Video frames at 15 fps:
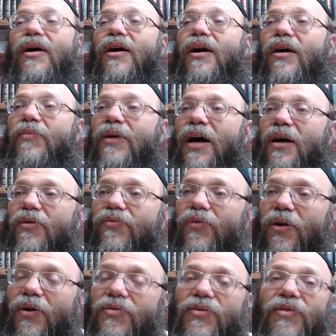Michaim
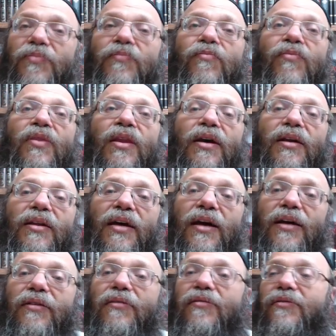Volozhin,
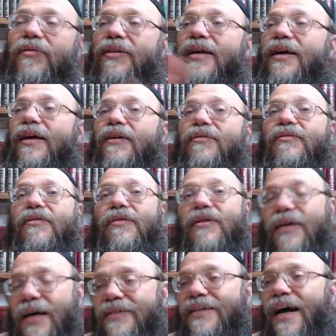that the
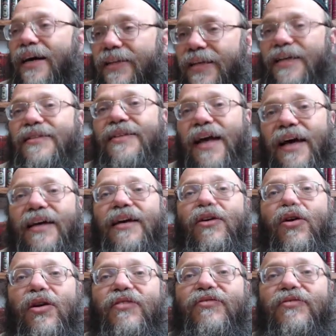kazait is like an
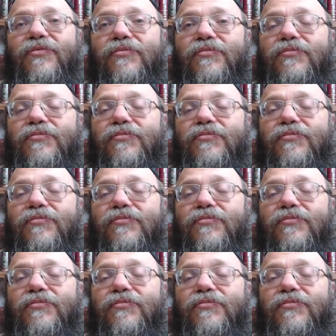olive.